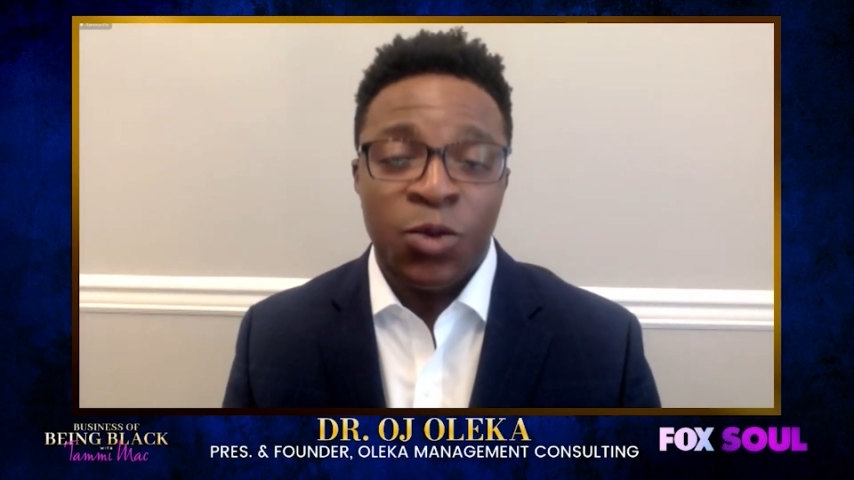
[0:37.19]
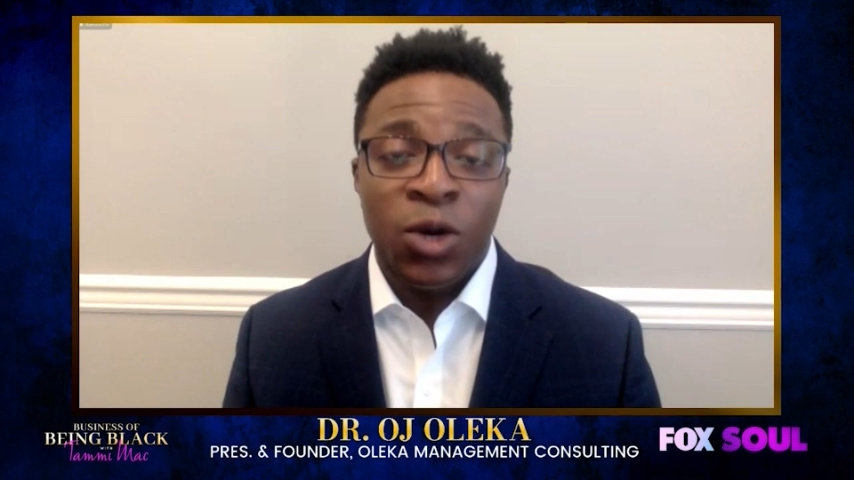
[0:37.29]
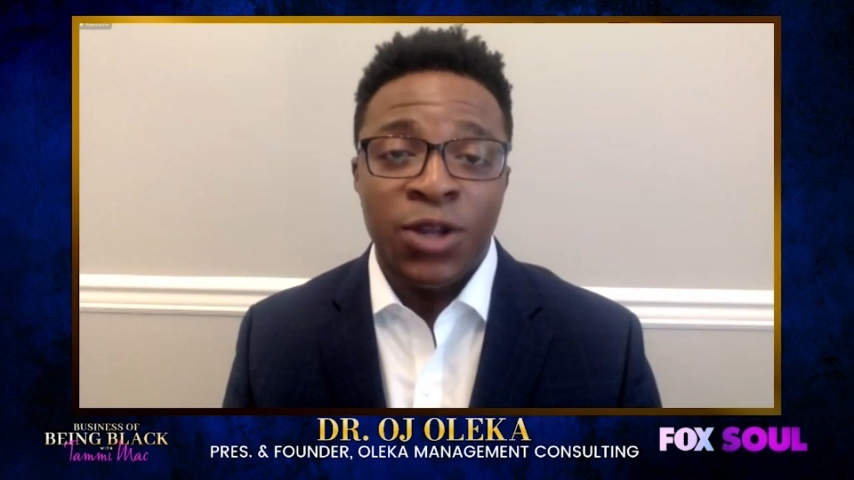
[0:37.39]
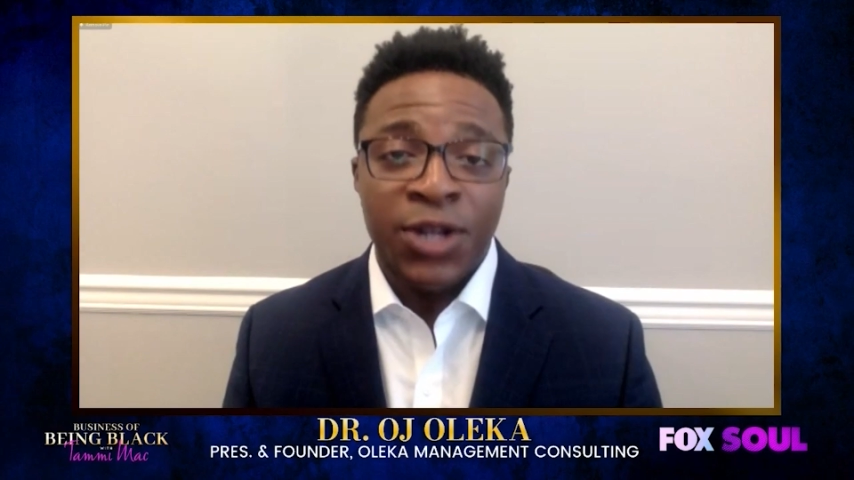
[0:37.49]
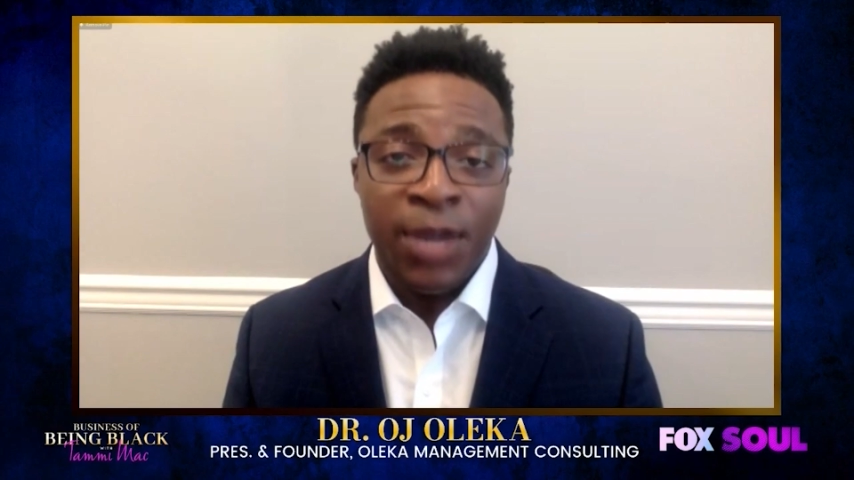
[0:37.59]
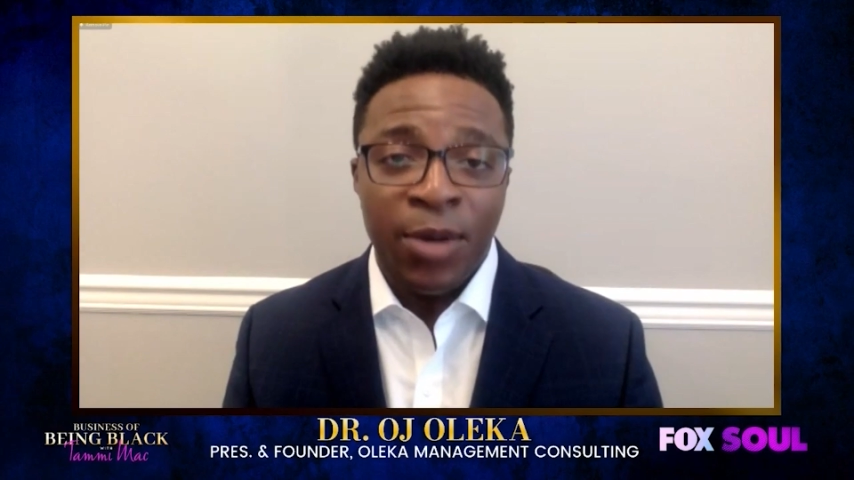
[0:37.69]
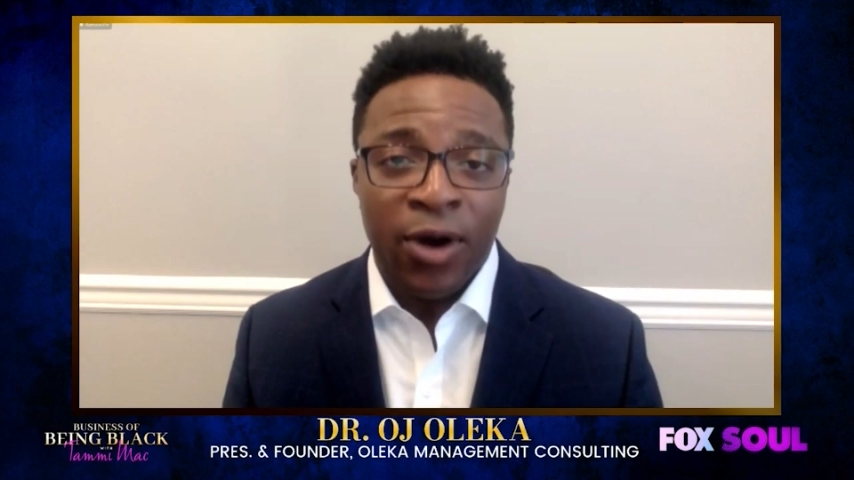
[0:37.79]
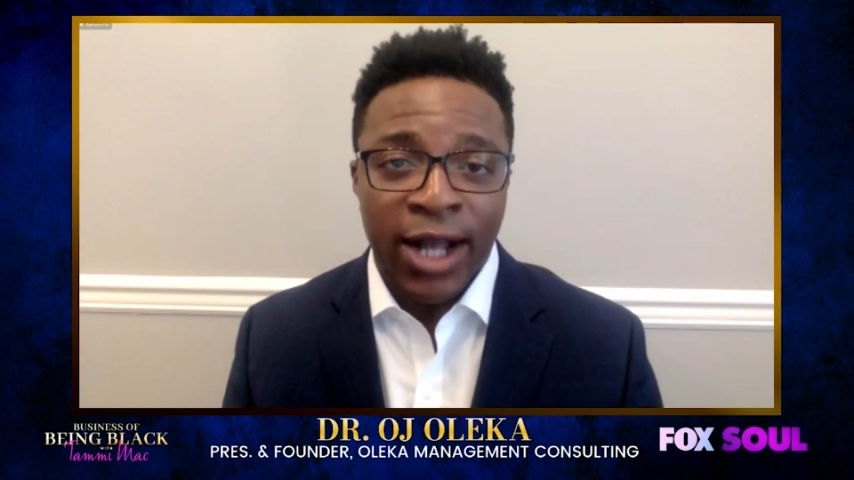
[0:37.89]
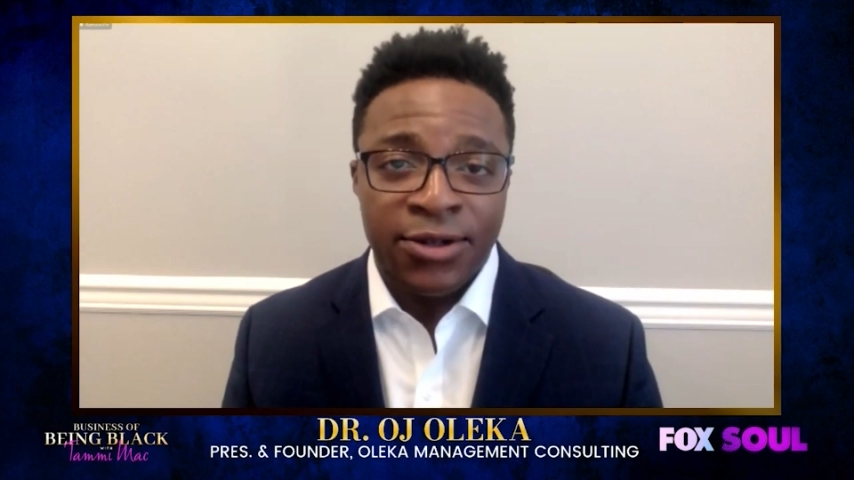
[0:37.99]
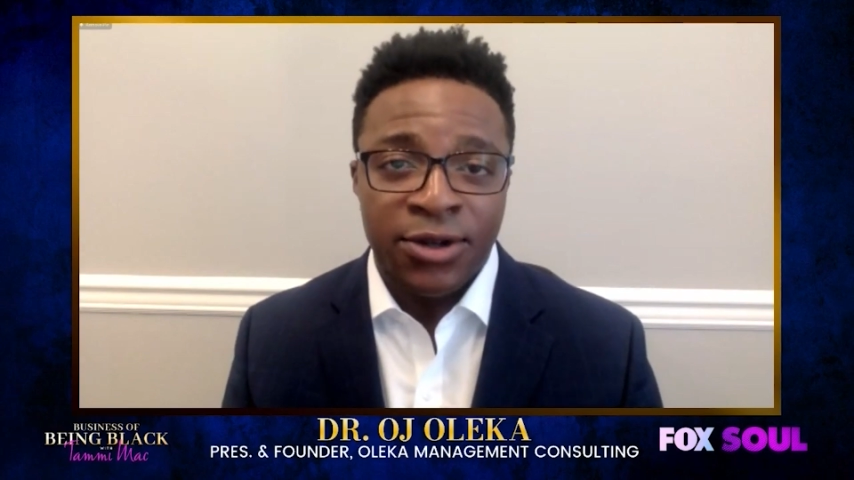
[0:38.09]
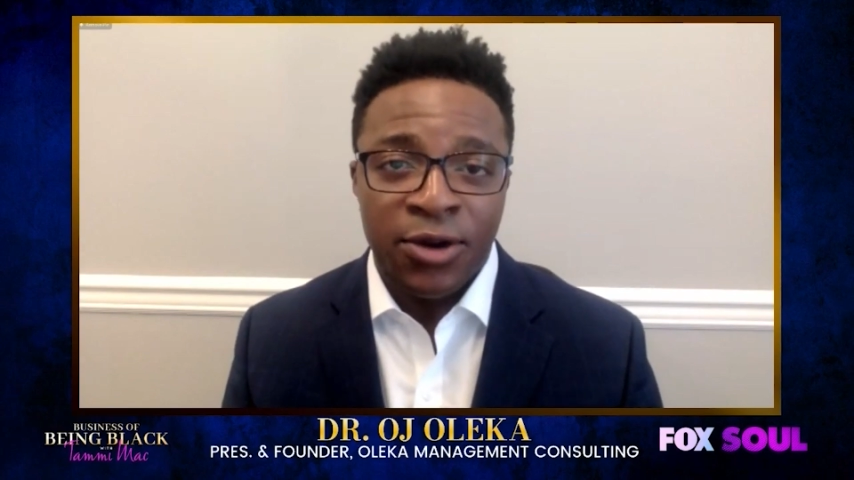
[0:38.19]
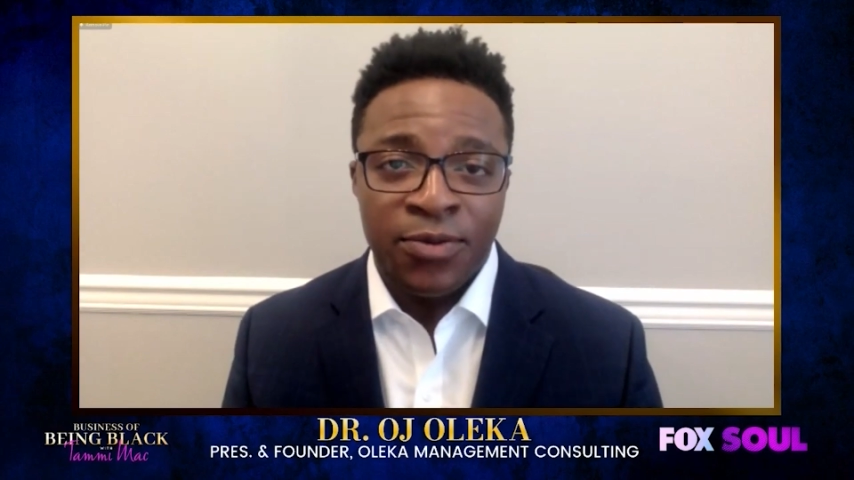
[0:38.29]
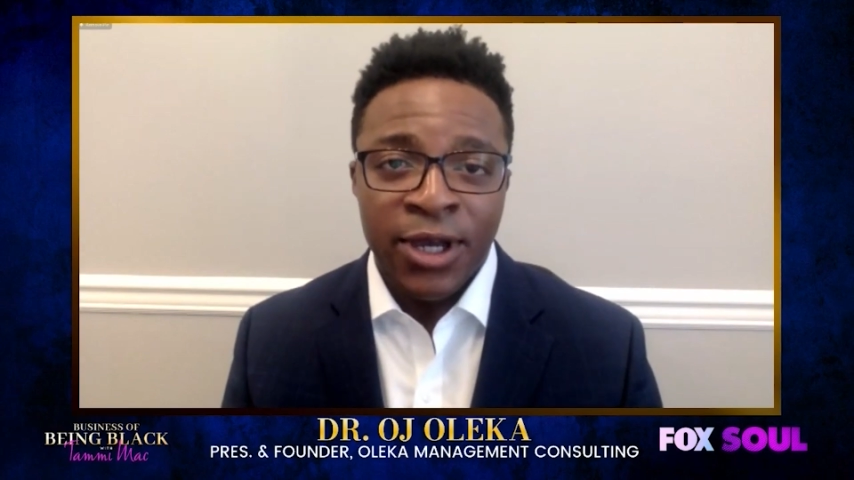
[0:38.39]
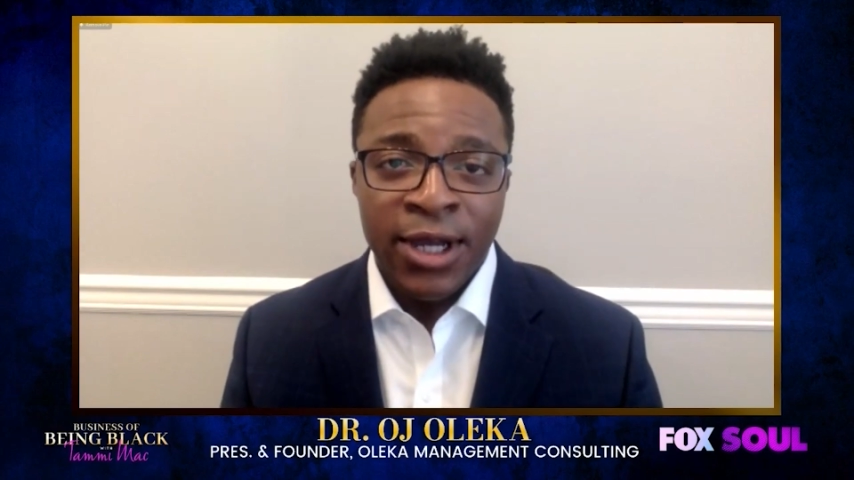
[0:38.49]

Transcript: And what did the Democrats do?